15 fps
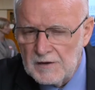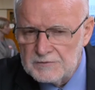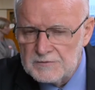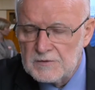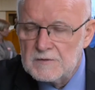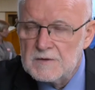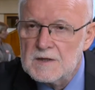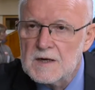
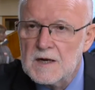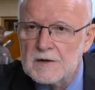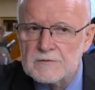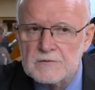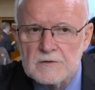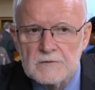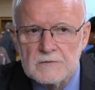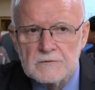after the
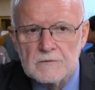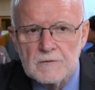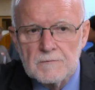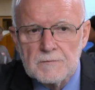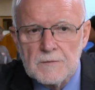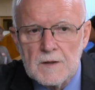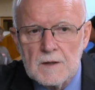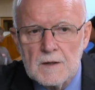elections,
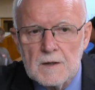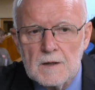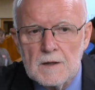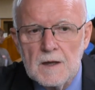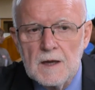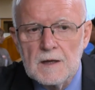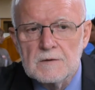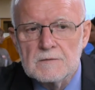
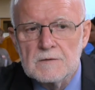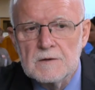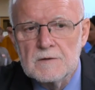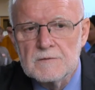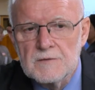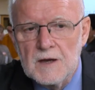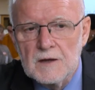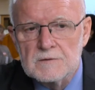and
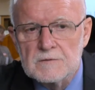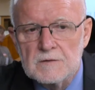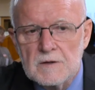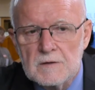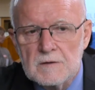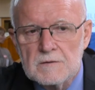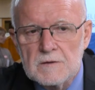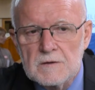in fact
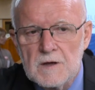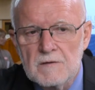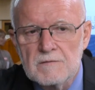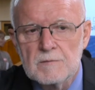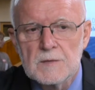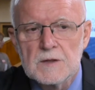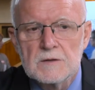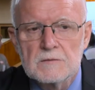the
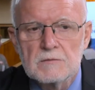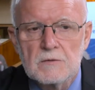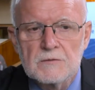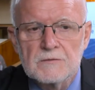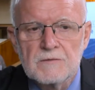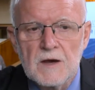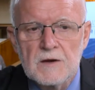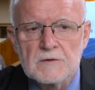government
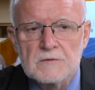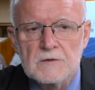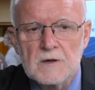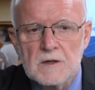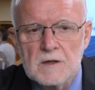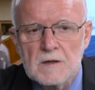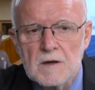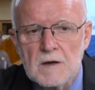was
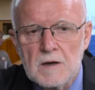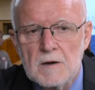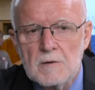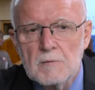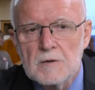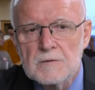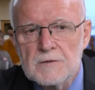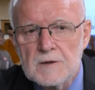functioning
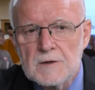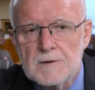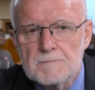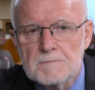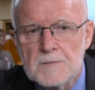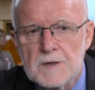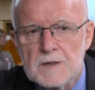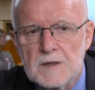with the,
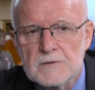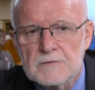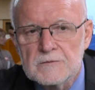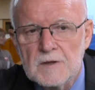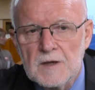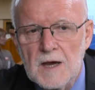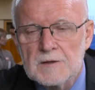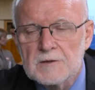let's
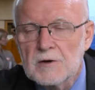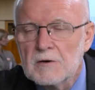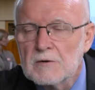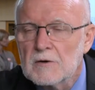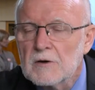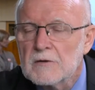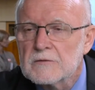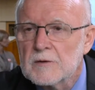say, ad
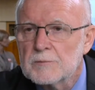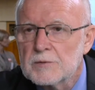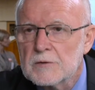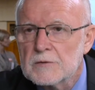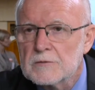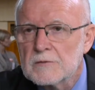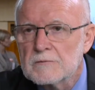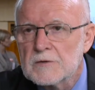hoc
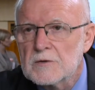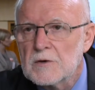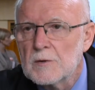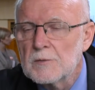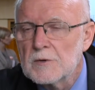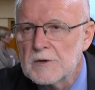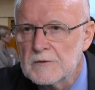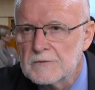support of the
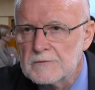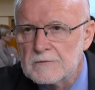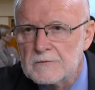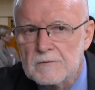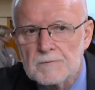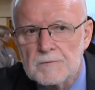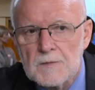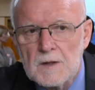
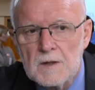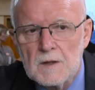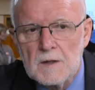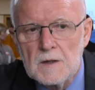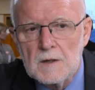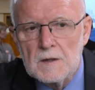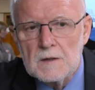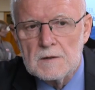communists.
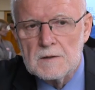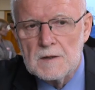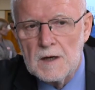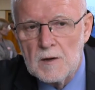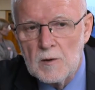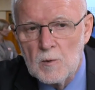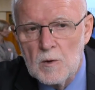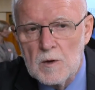
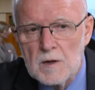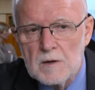Now